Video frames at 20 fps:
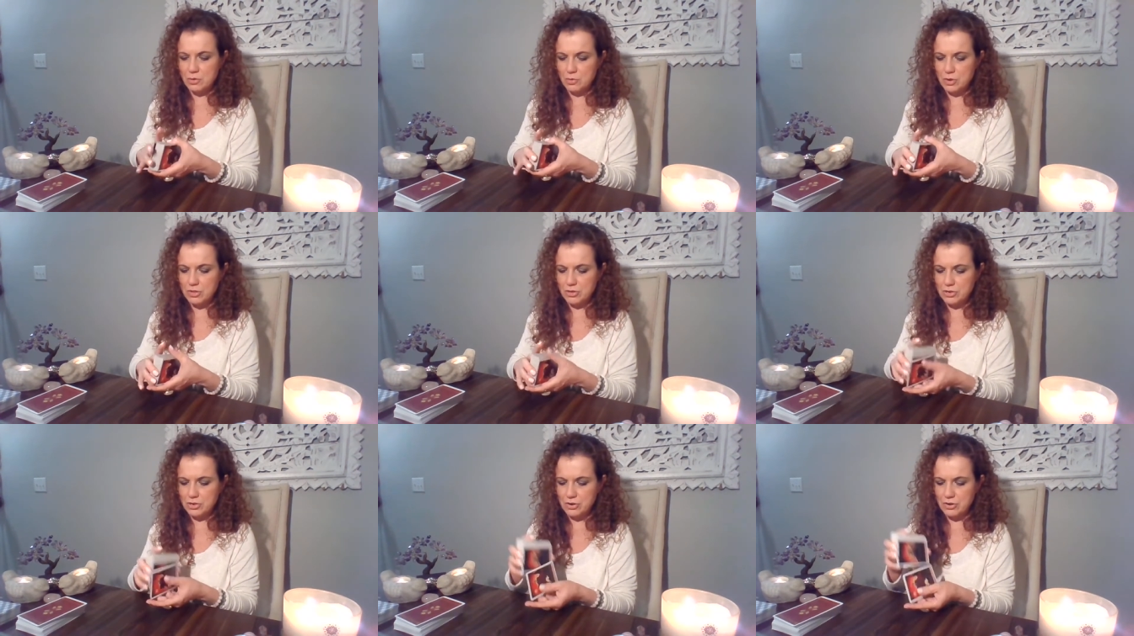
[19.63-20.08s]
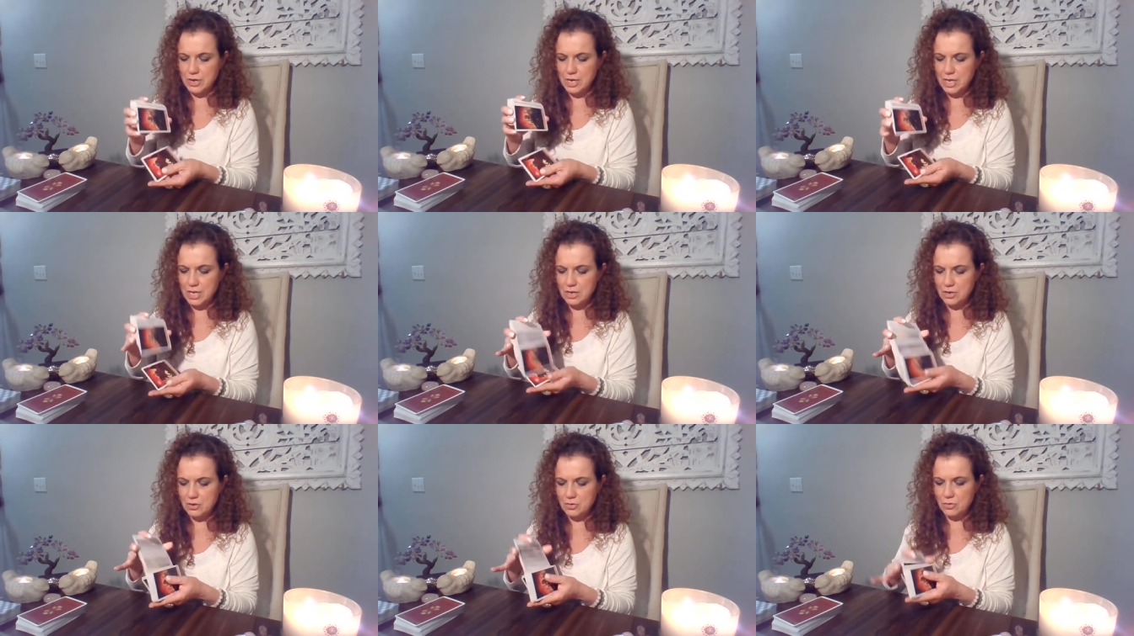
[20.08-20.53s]
Whether you're
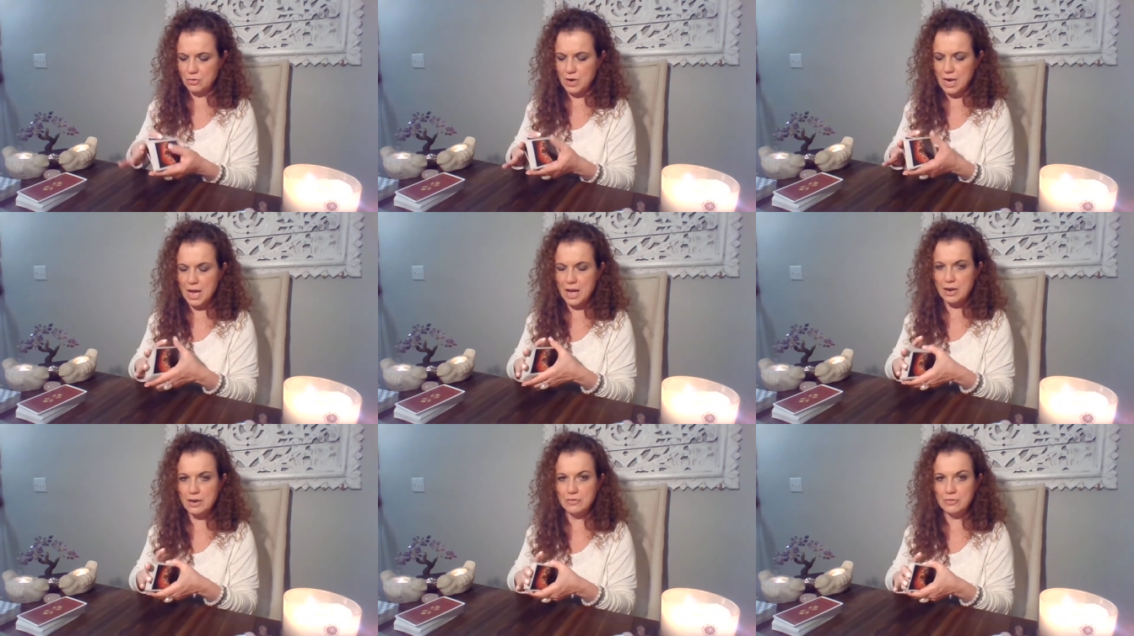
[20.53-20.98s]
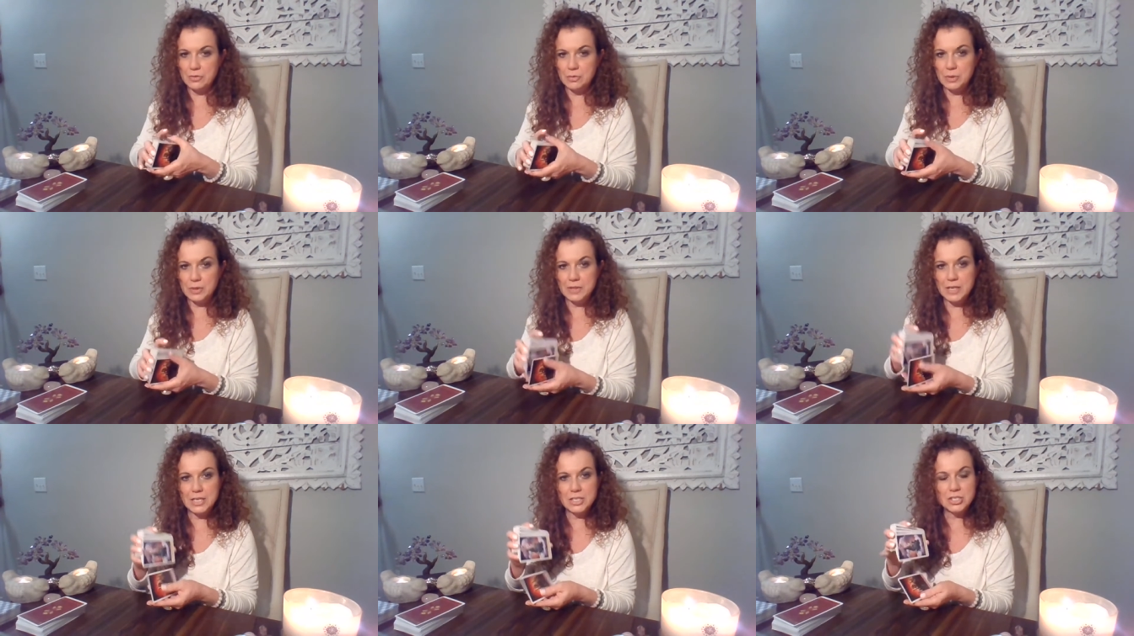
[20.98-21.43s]
in or out of a
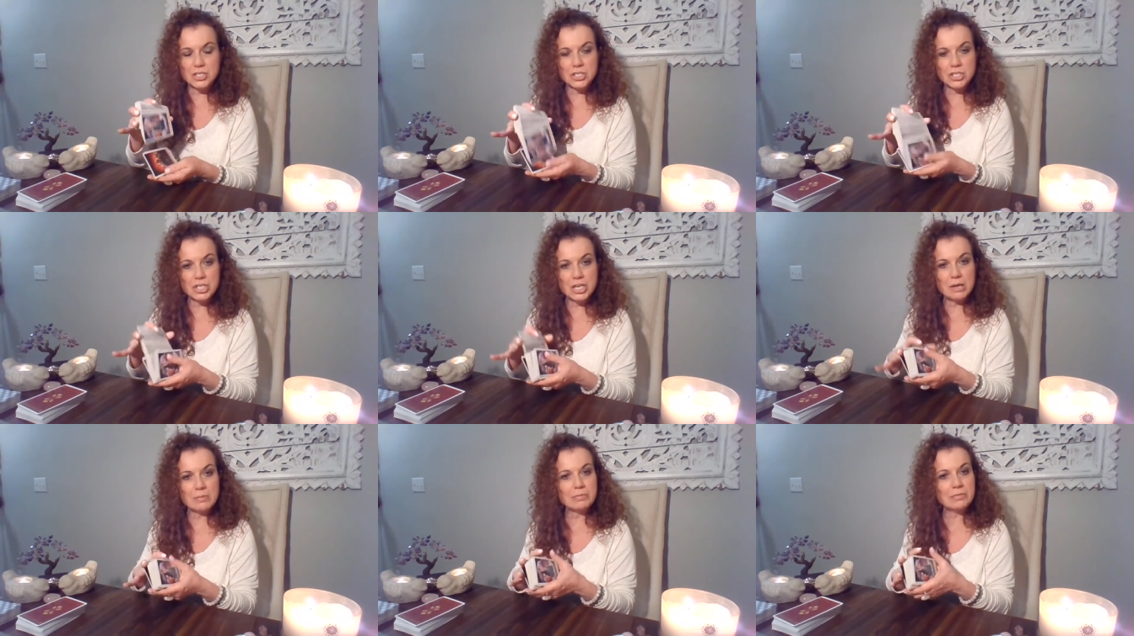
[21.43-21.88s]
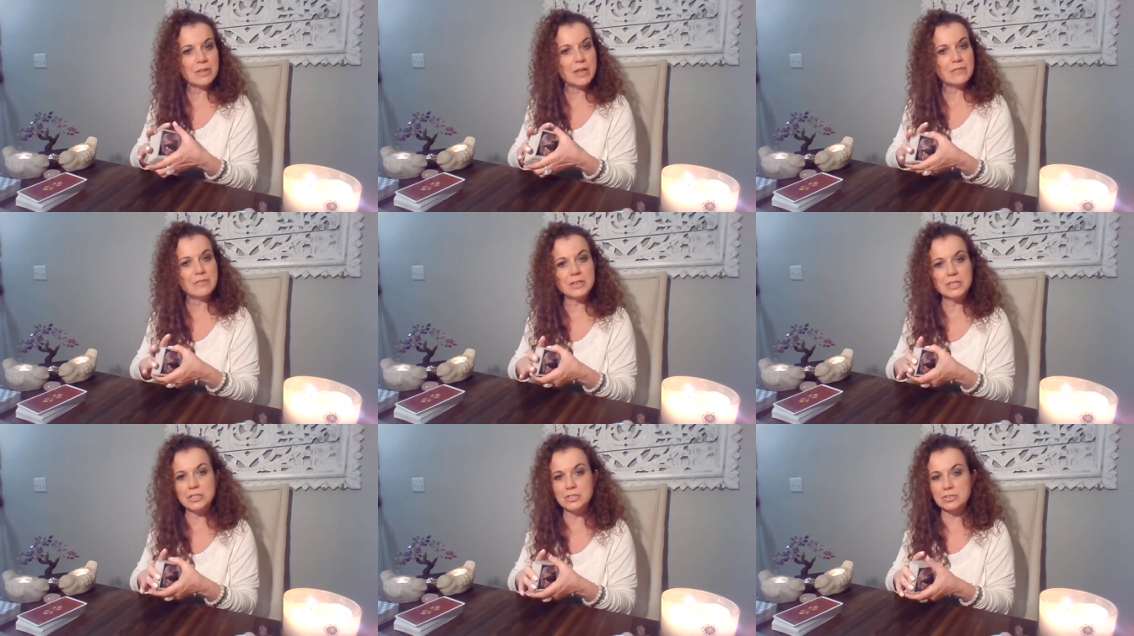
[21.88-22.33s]
relationship,
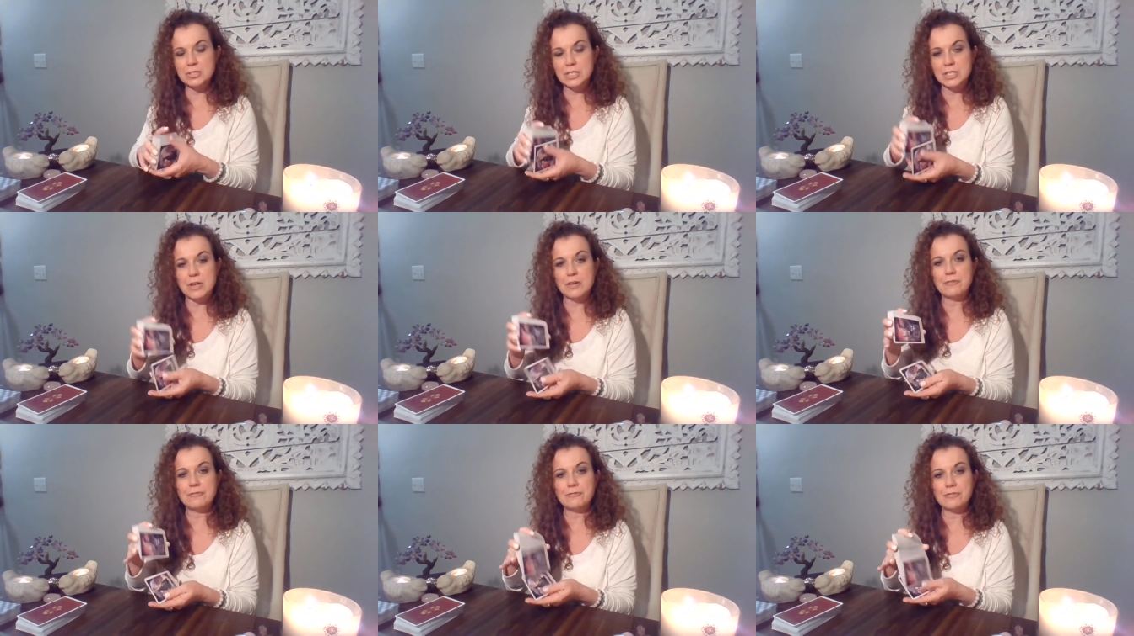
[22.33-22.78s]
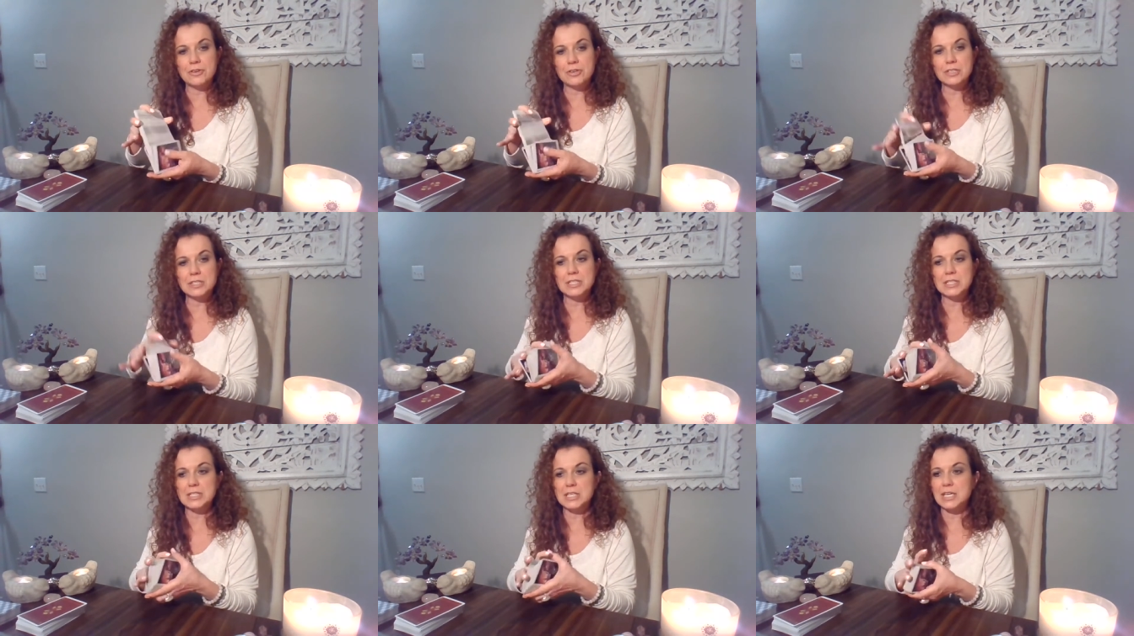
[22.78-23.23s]
loving yourself
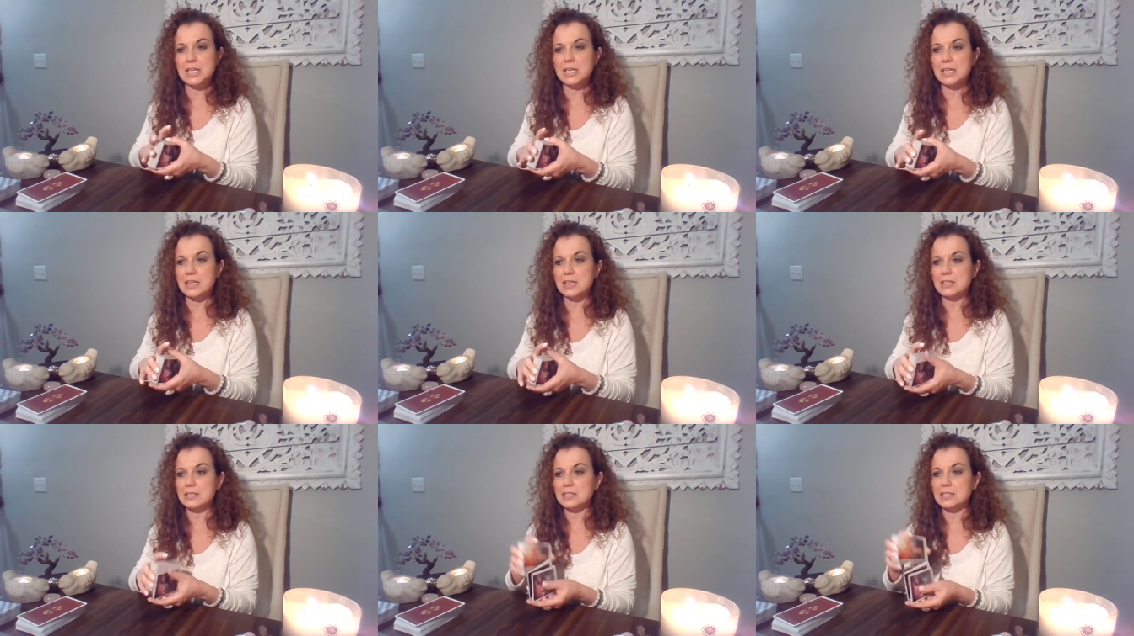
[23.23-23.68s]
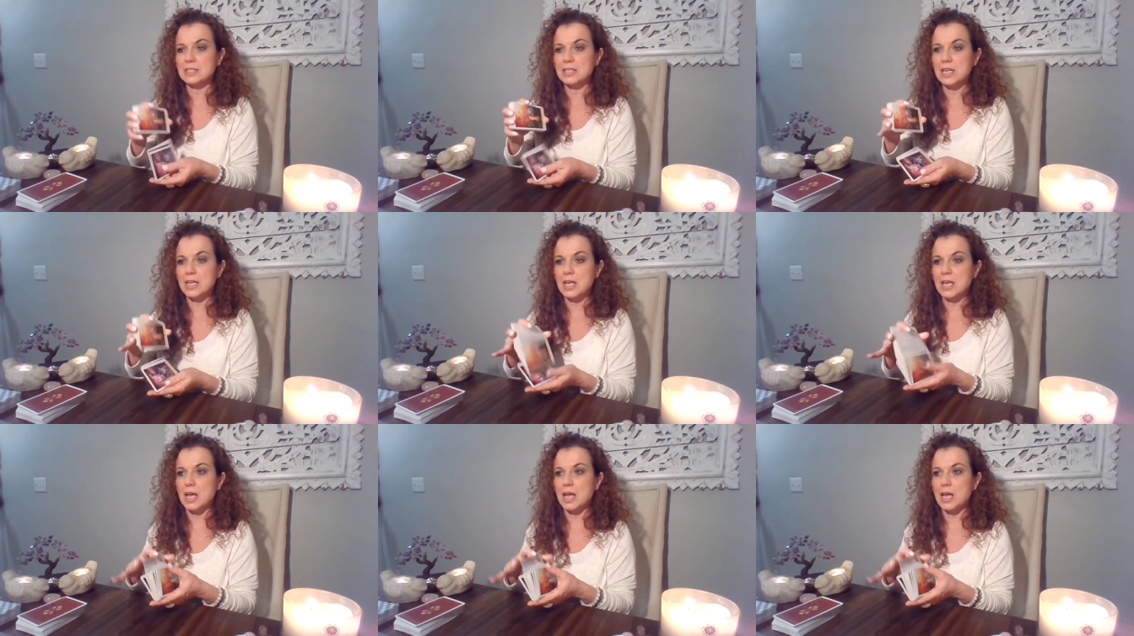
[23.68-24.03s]
first is